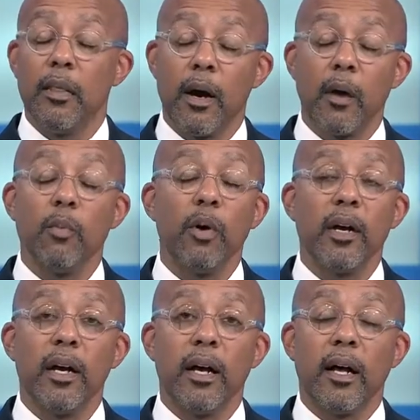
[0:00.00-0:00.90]
The hard
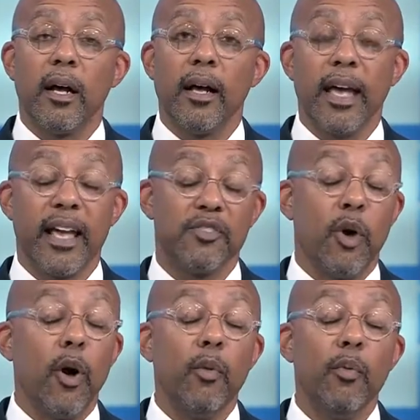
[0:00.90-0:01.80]
work has
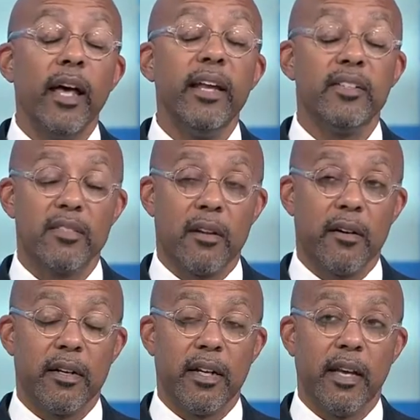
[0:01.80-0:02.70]
already
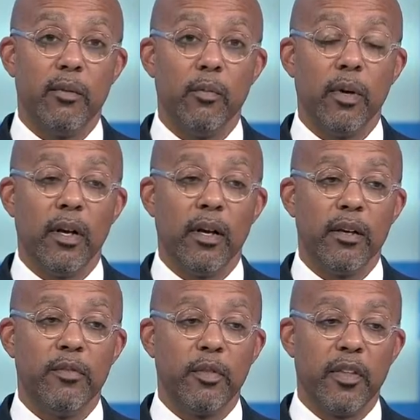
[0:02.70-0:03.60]
started. And
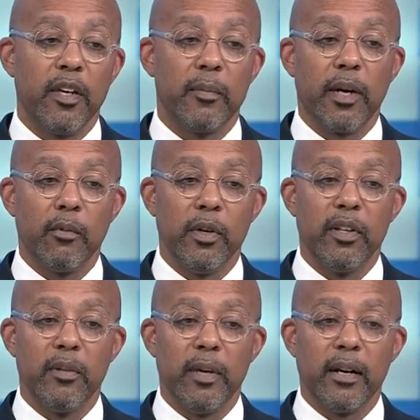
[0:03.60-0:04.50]
if you think about
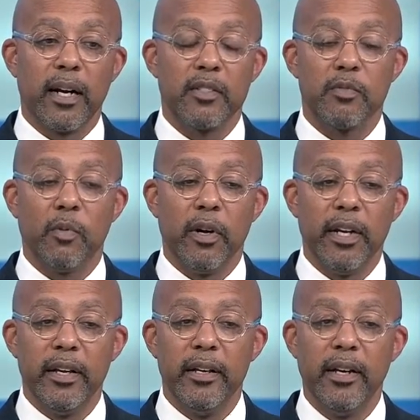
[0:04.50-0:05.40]
when the mayor got
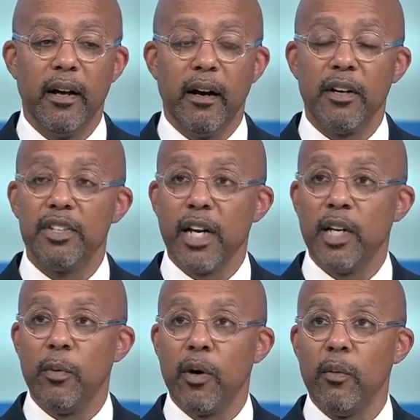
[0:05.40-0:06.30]
sworn in on
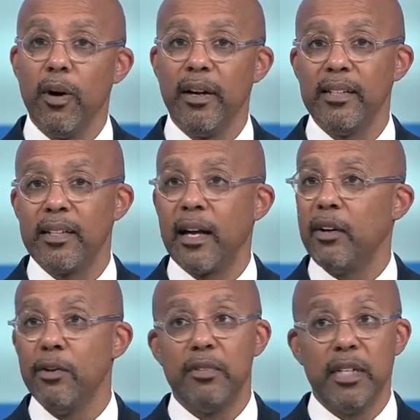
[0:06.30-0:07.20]
January 1, he's got
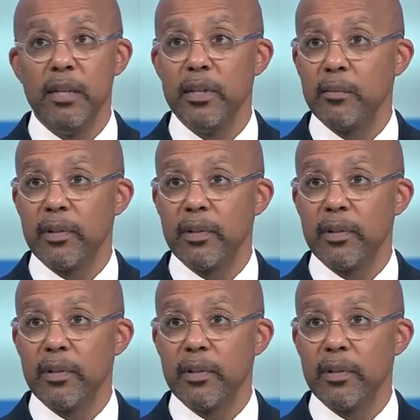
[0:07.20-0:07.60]
a new team in